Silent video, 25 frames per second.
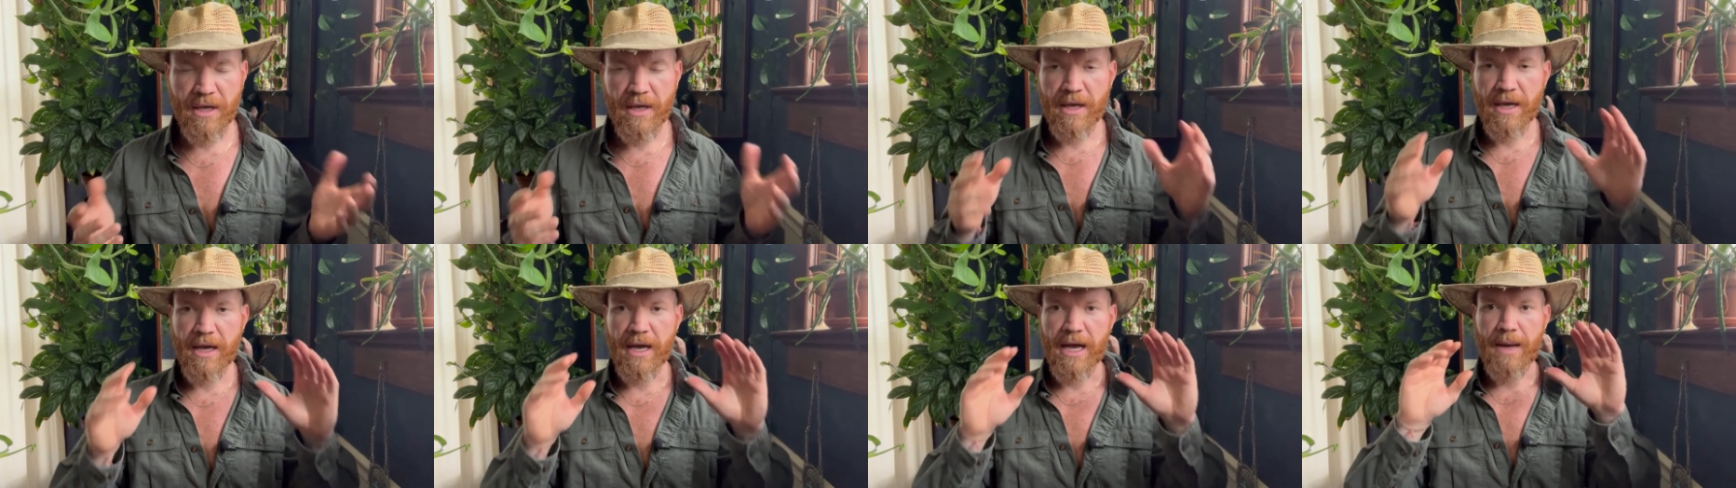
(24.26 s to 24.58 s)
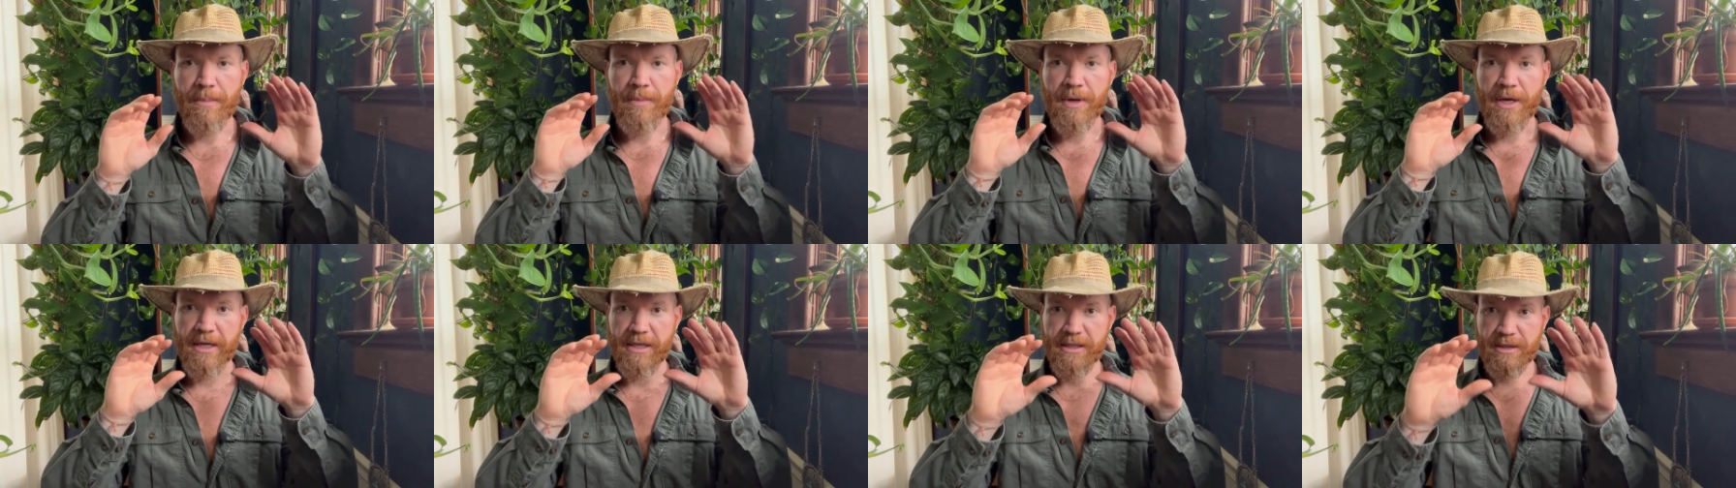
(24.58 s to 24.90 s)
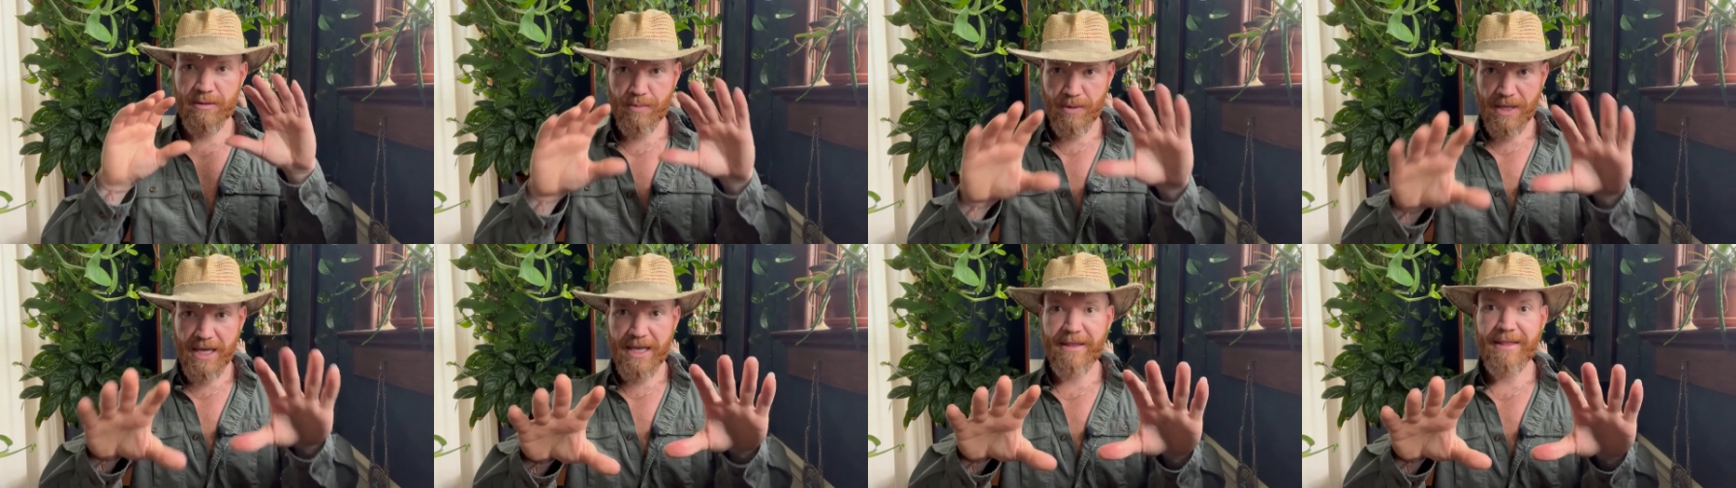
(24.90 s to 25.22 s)
I'm going to
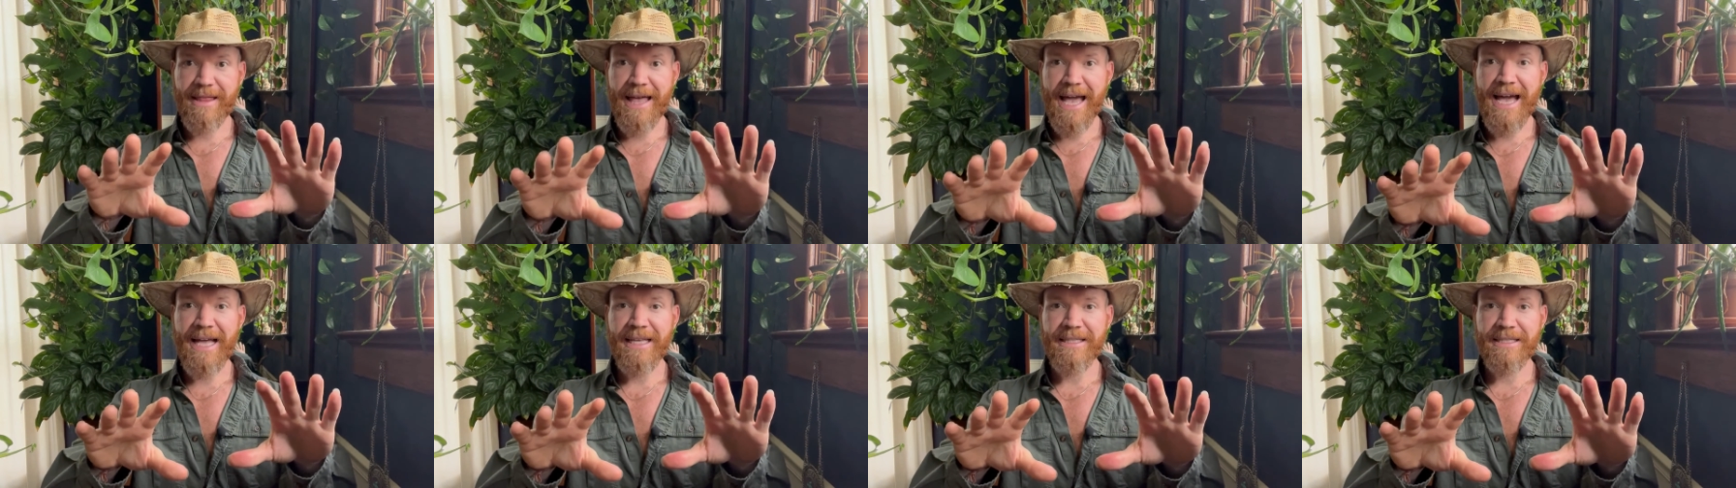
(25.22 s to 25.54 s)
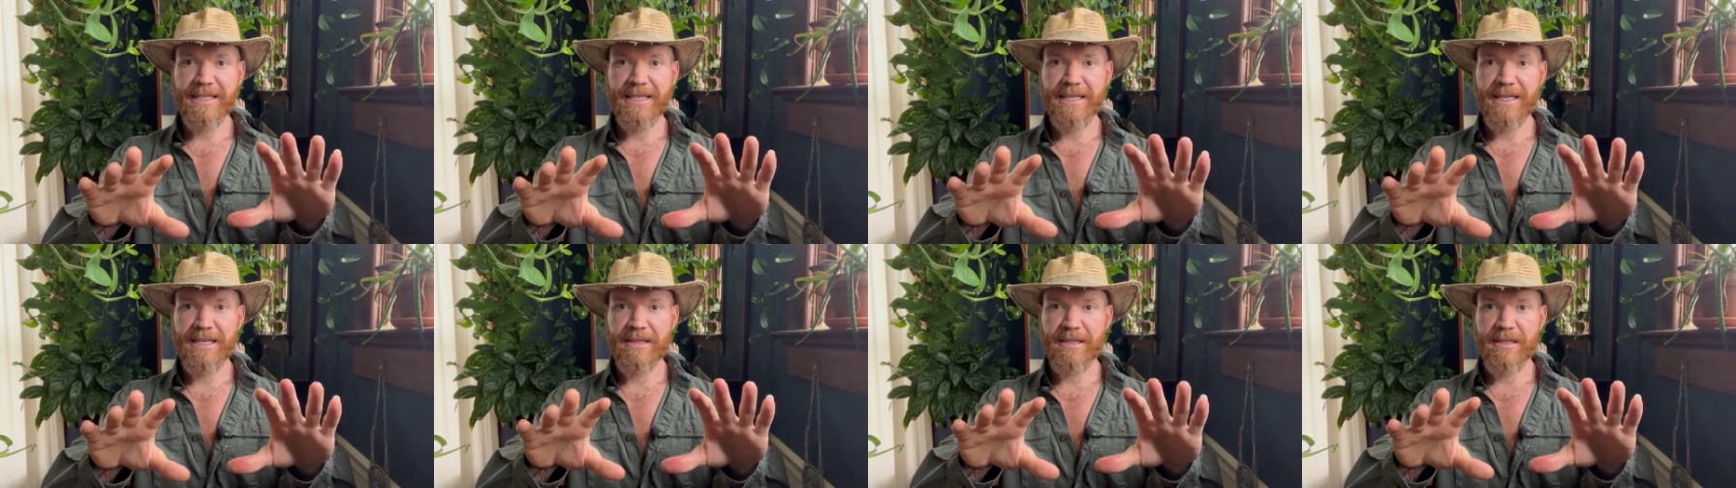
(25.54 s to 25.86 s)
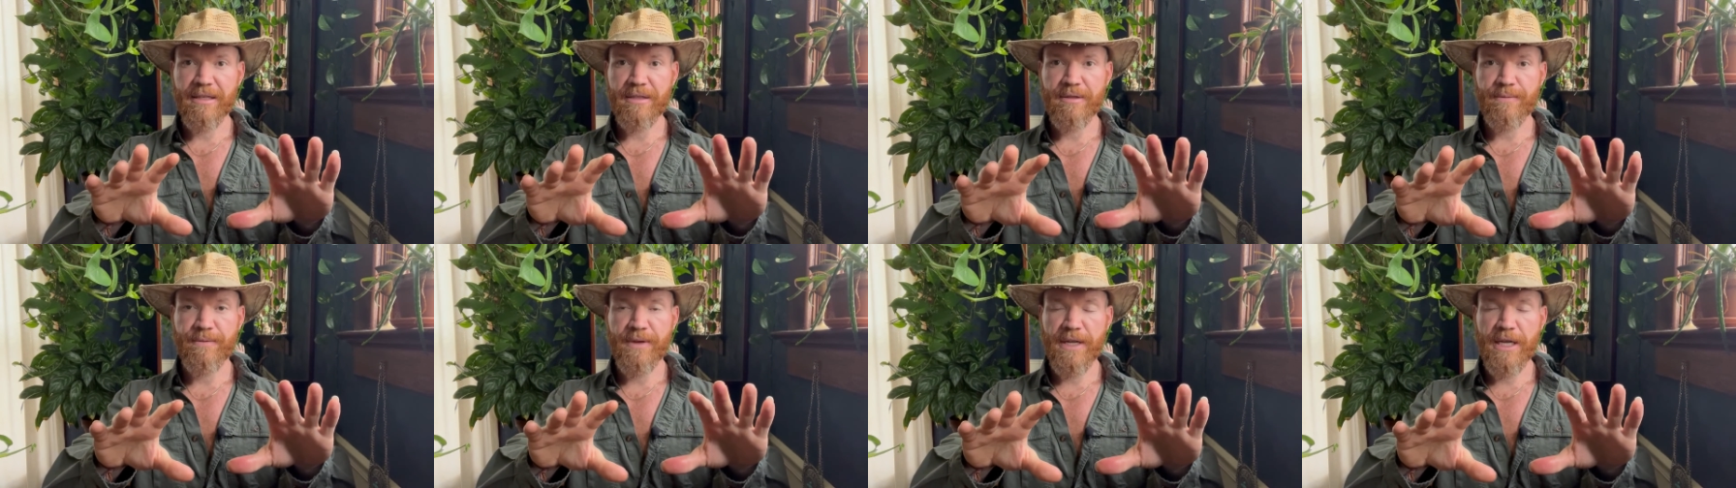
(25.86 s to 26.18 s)
explain that in
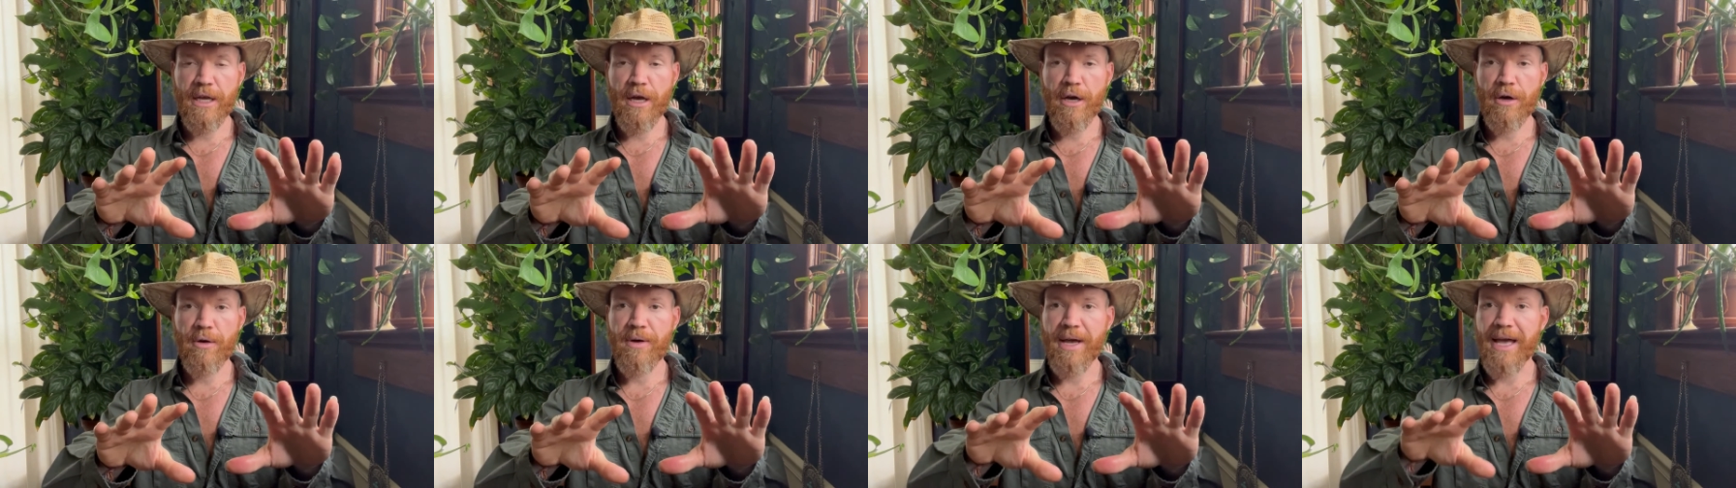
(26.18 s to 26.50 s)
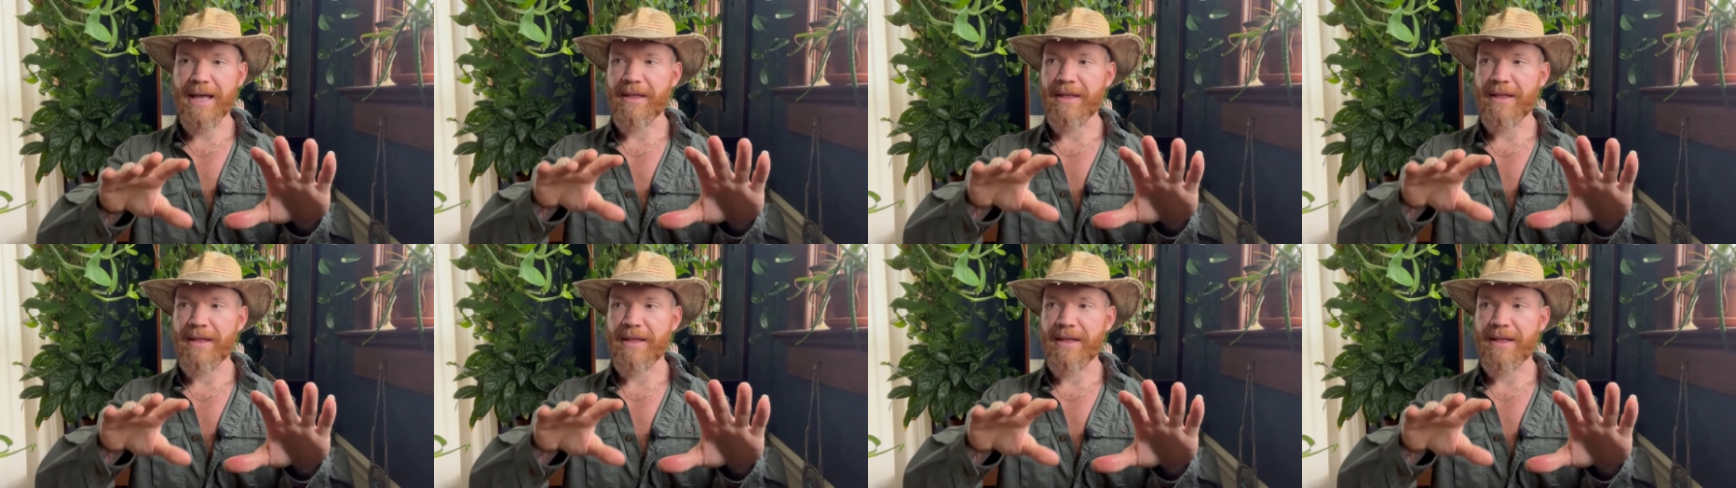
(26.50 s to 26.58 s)
this video,